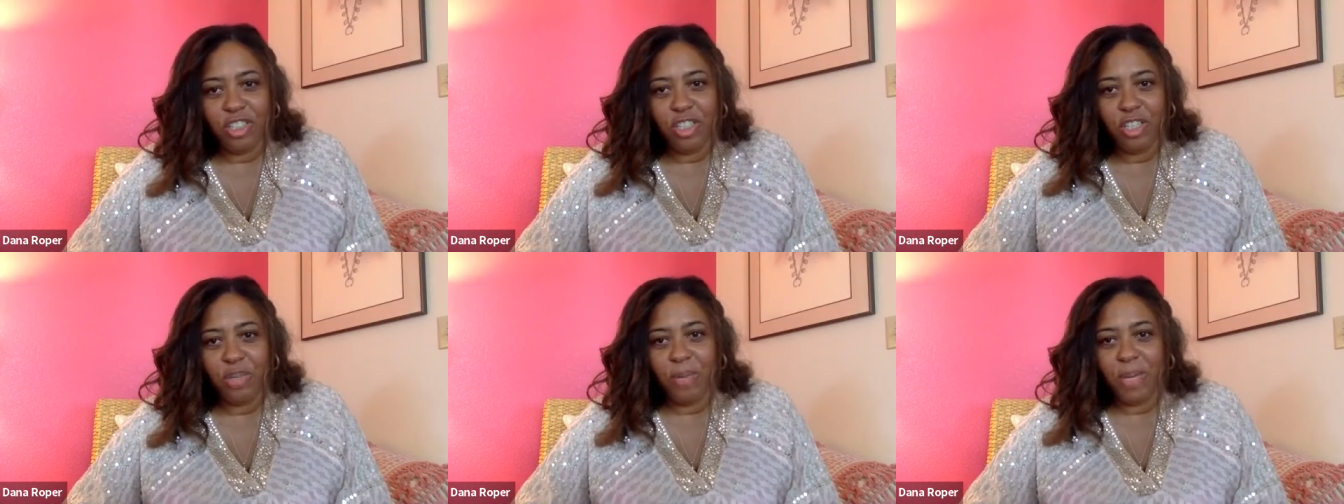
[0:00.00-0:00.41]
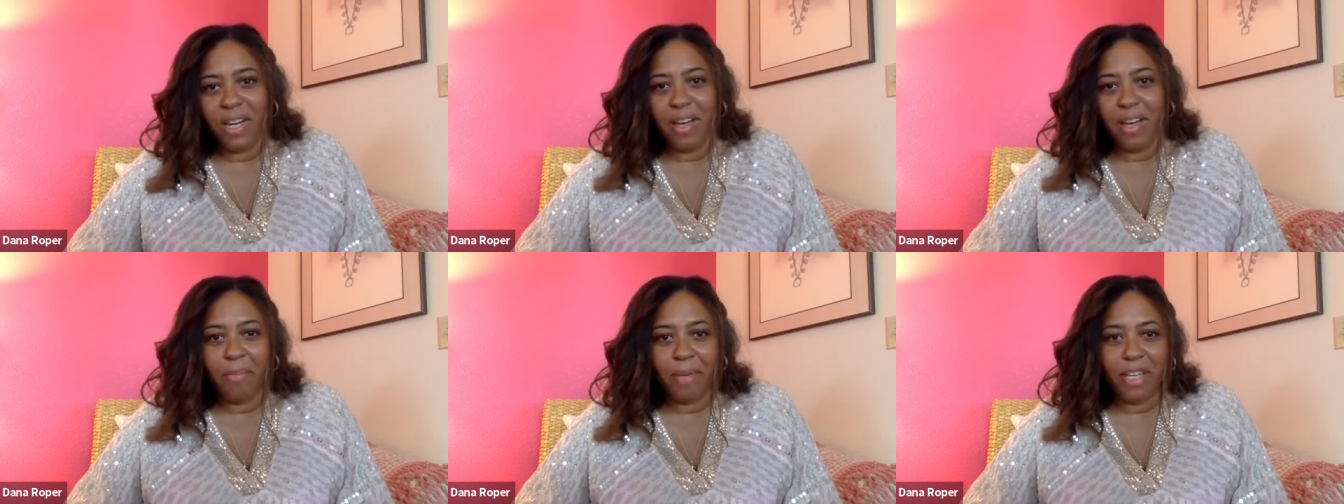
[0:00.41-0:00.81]
you may
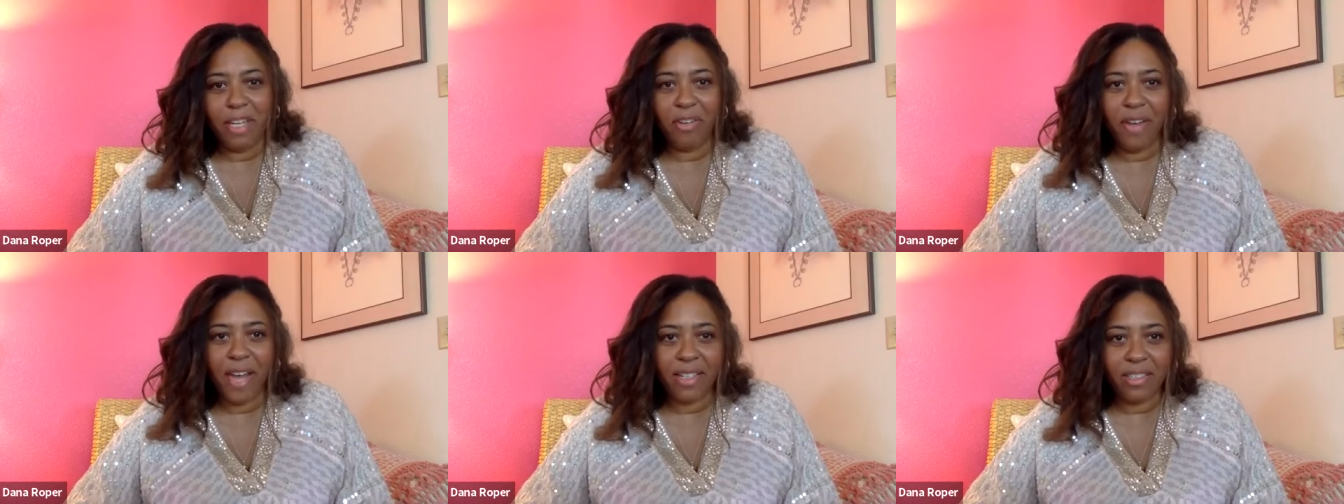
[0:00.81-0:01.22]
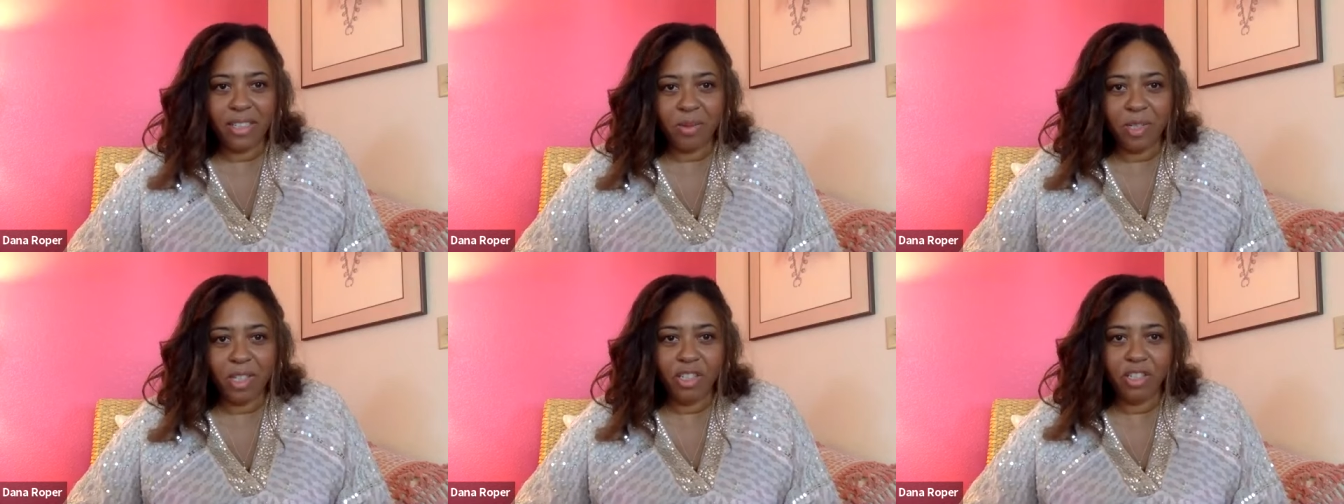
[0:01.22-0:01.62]
not be
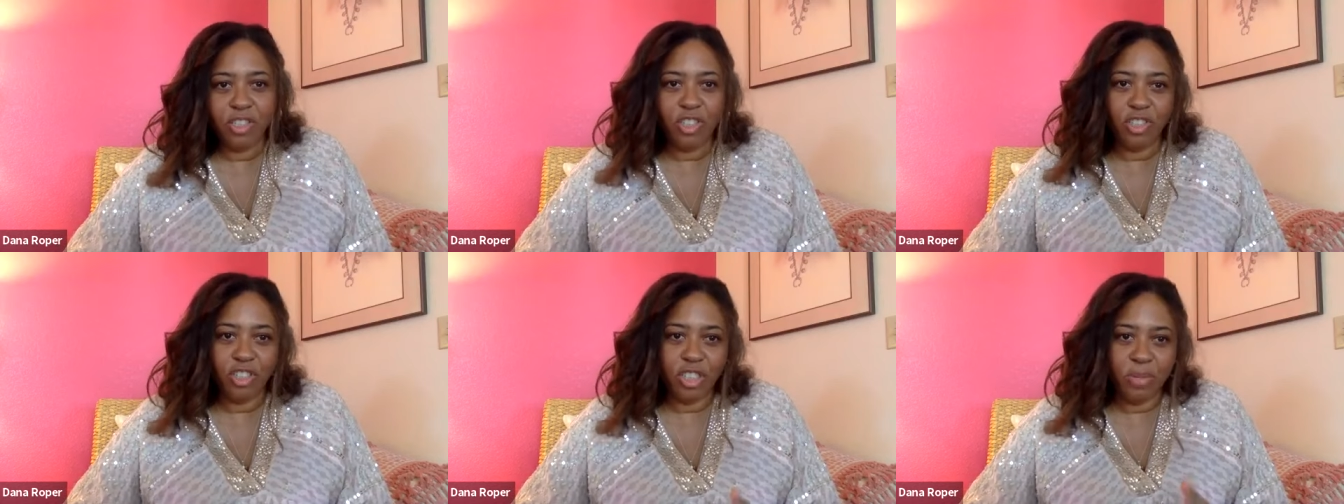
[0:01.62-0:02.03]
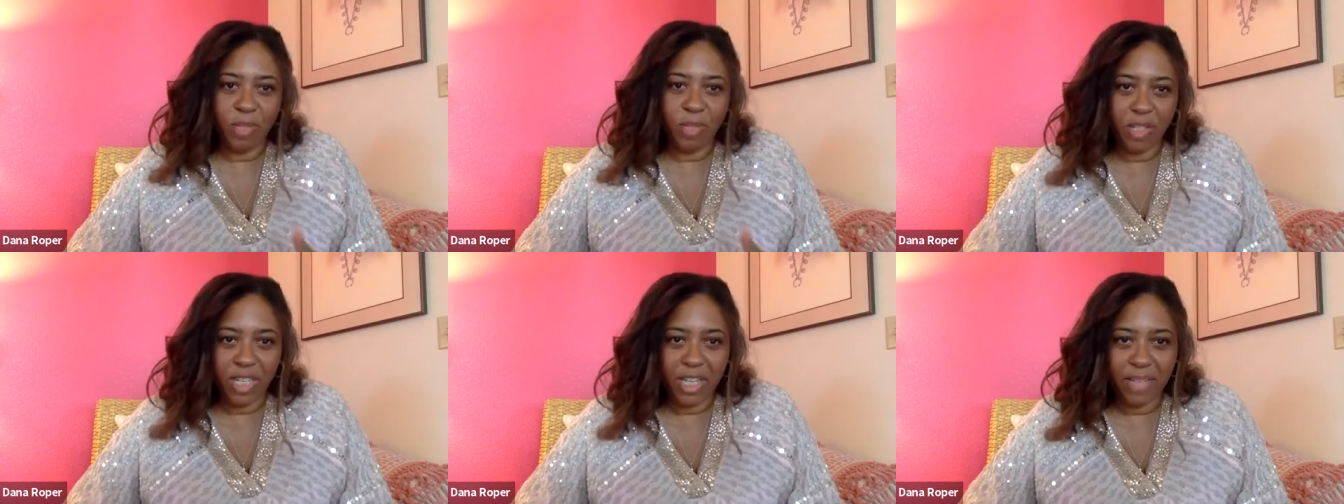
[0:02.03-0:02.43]
interacting with your church
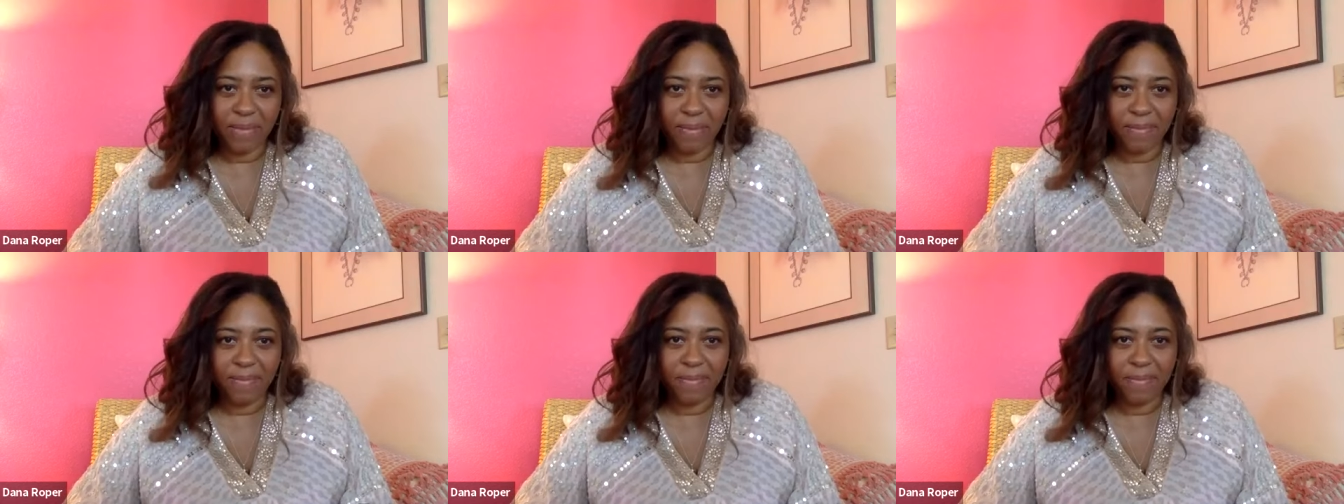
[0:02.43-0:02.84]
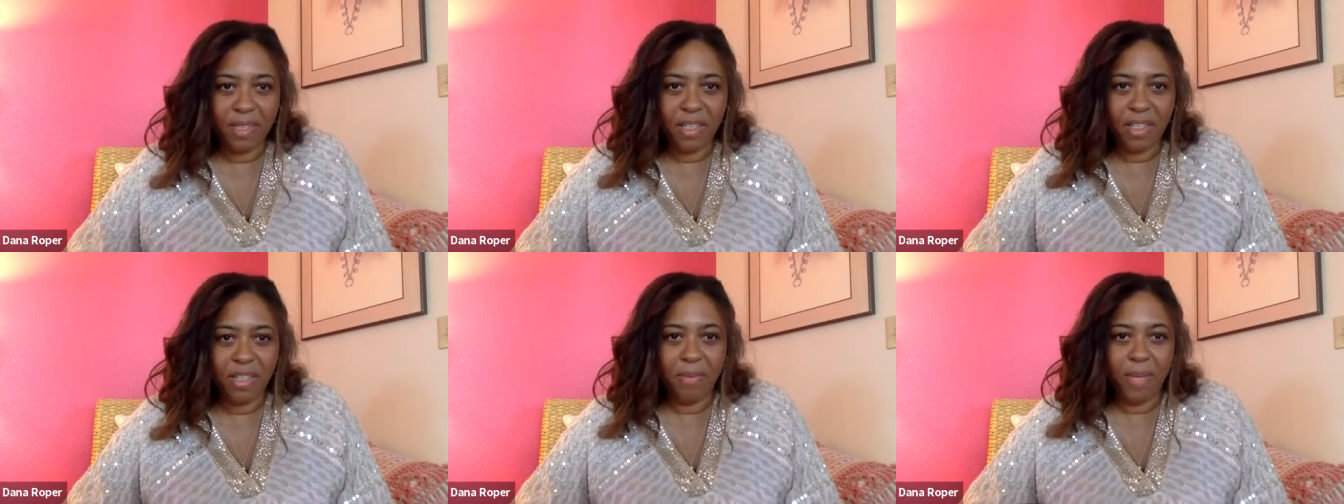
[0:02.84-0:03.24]
community.
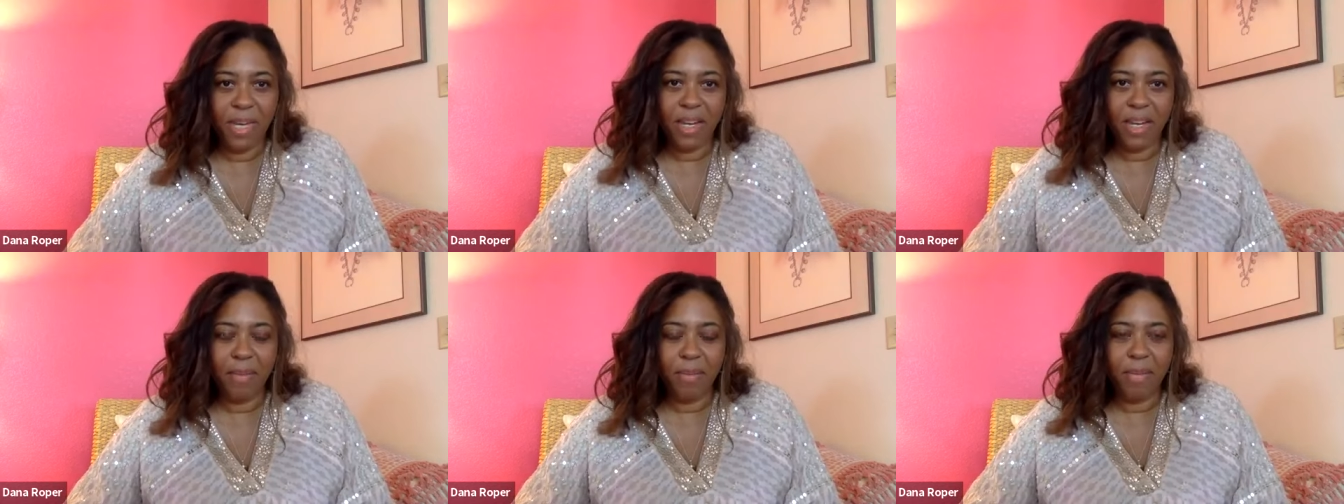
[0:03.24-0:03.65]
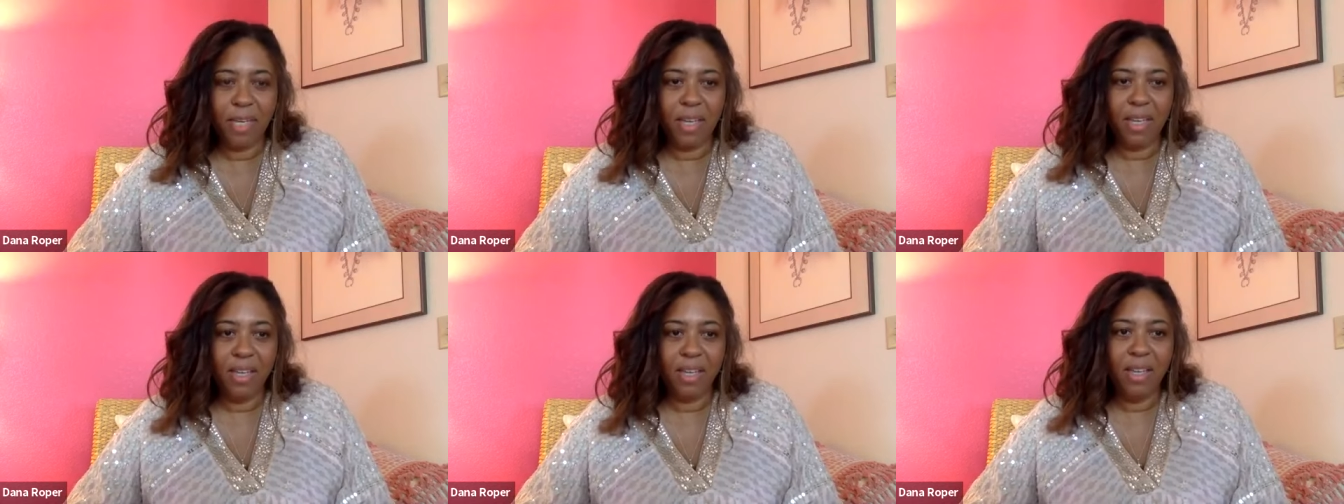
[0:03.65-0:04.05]
You may not
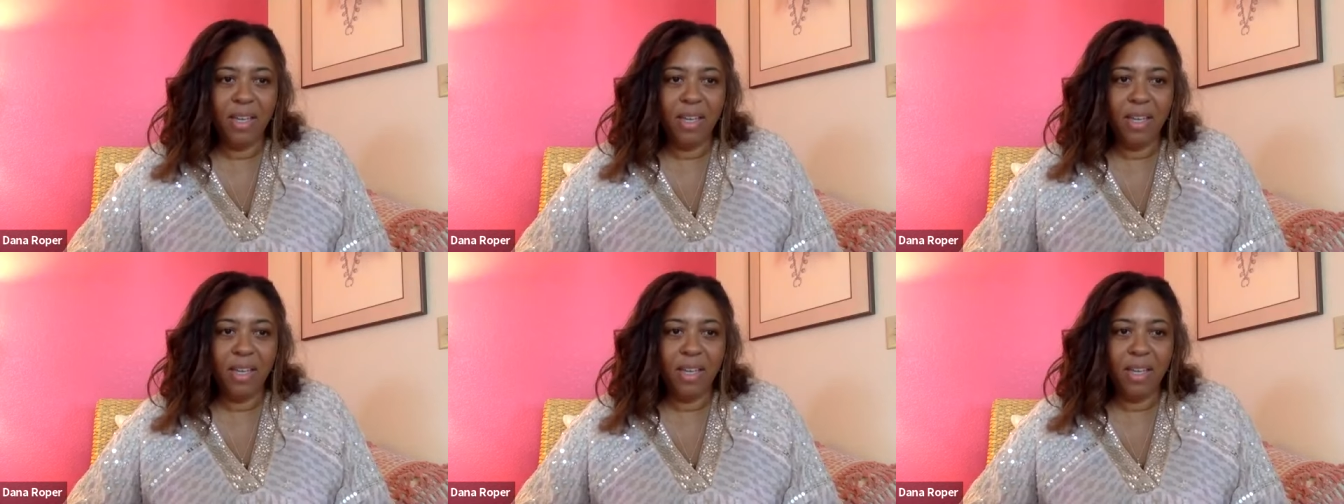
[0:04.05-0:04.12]
be